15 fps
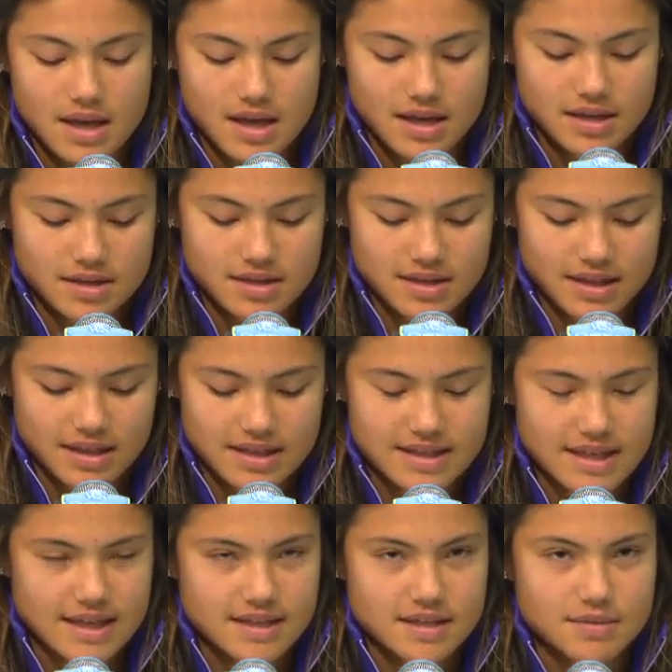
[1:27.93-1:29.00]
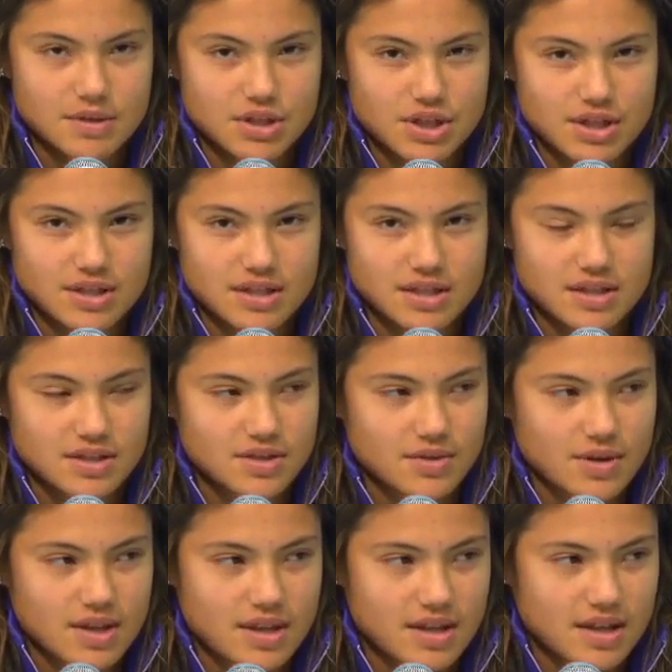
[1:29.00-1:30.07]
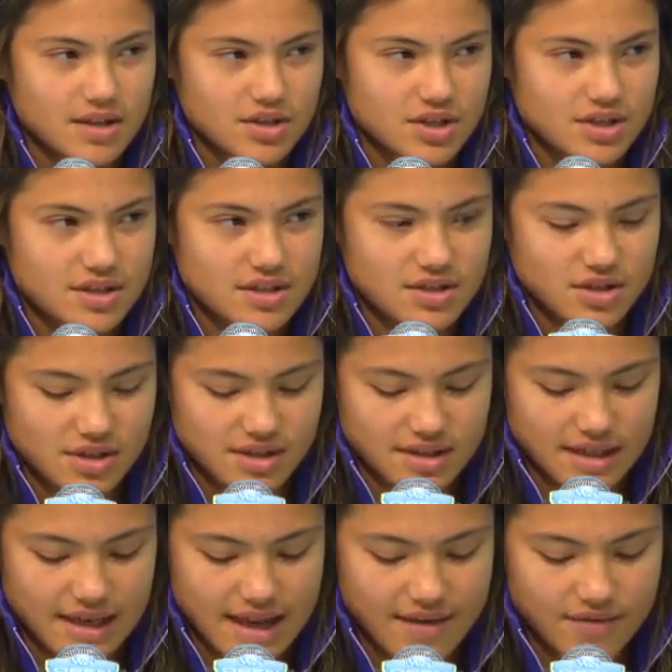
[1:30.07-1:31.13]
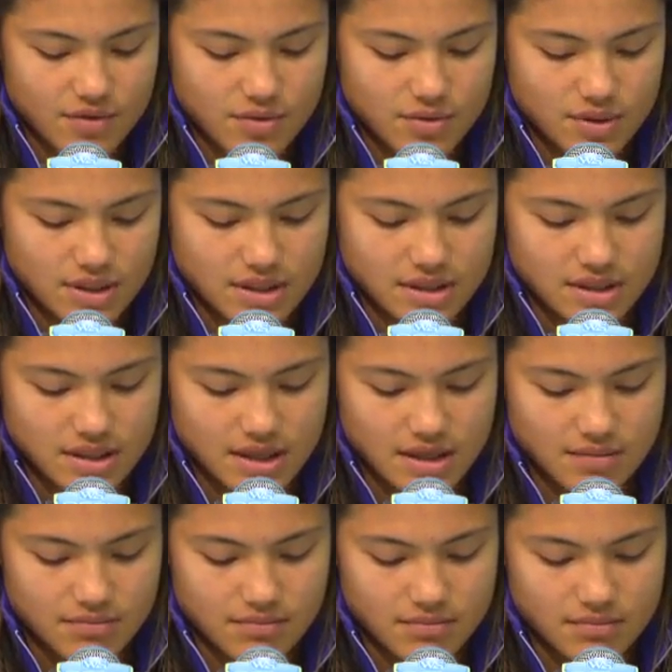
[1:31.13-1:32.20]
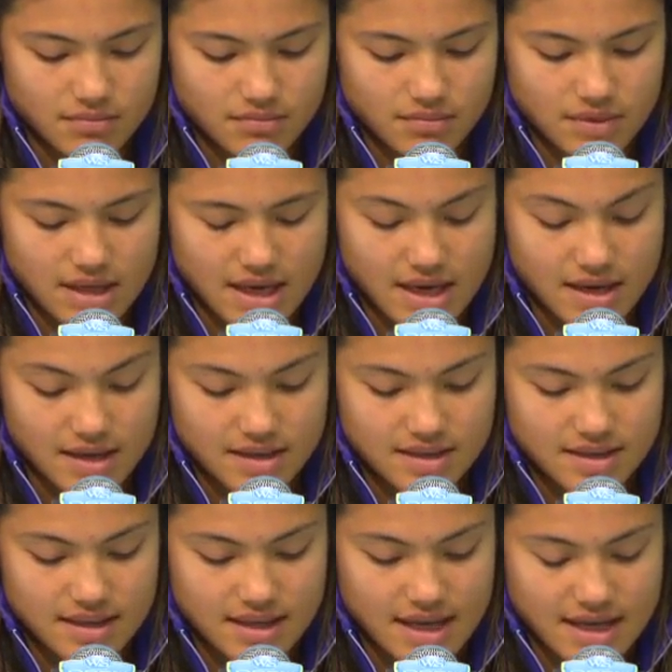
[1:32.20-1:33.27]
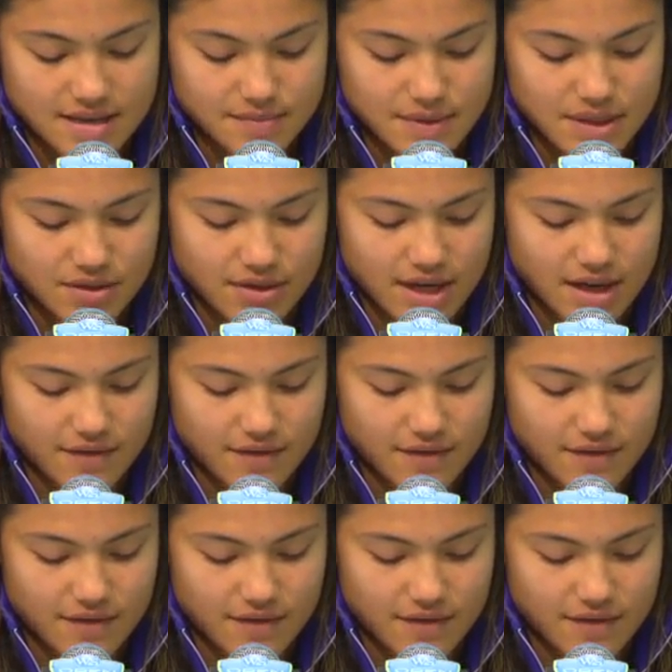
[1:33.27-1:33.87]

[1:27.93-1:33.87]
It's going to take some adjusting to, I think, just the level, and it has been great.